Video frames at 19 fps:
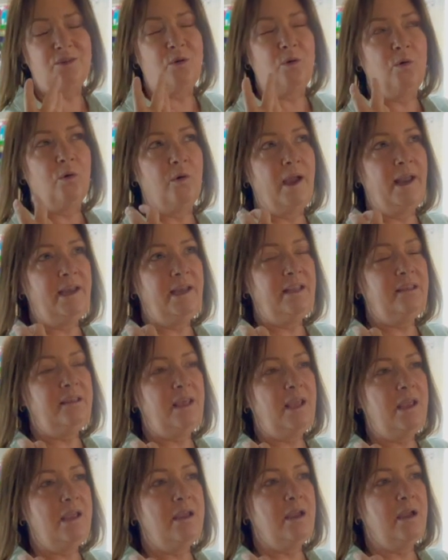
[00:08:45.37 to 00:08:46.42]
or
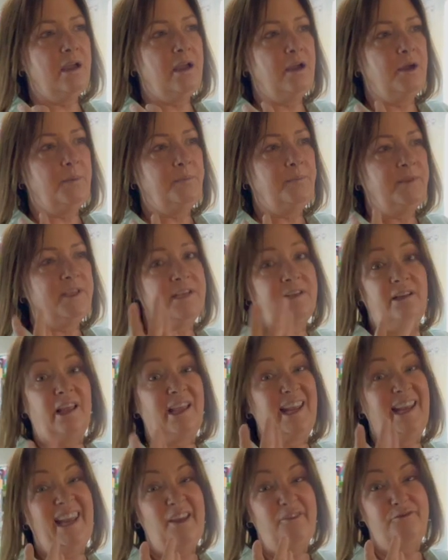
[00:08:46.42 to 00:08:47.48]
anything that like
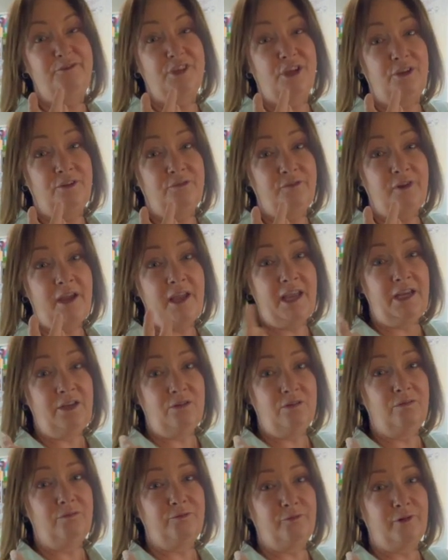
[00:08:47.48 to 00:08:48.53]
a leftover in
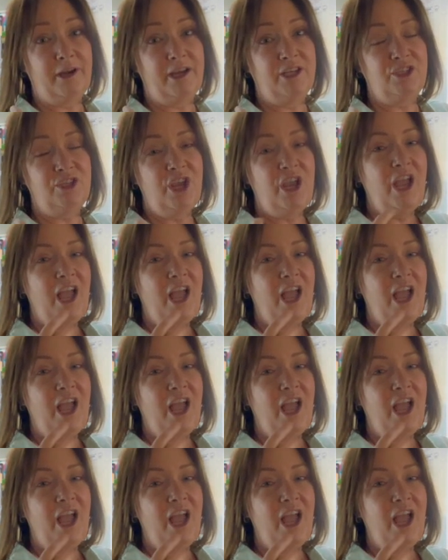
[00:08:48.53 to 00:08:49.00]
your fridge,